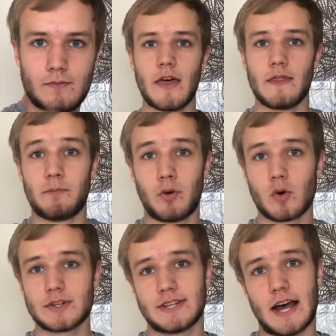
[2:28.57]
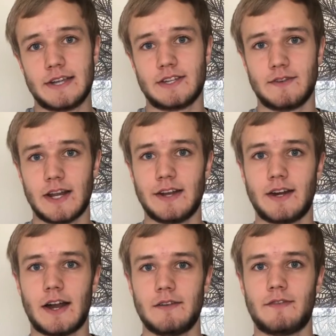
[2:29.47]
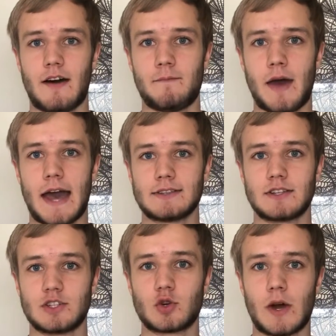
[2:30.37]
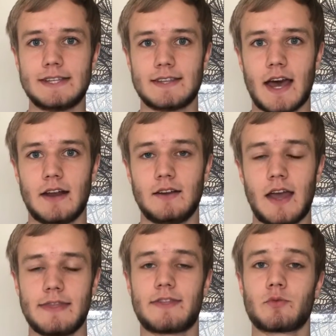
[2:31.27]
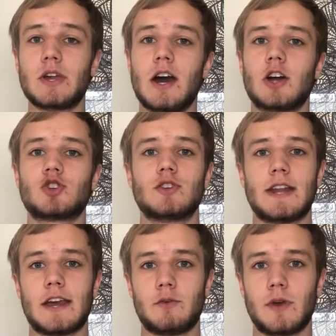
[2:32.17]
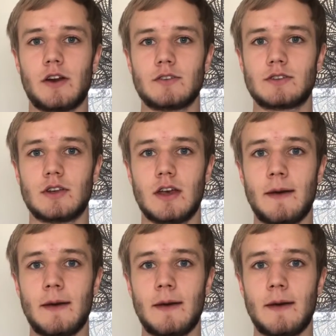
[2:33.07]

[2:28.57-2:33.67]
The pore size of an N95 mask is twice that, at 300 nanometers,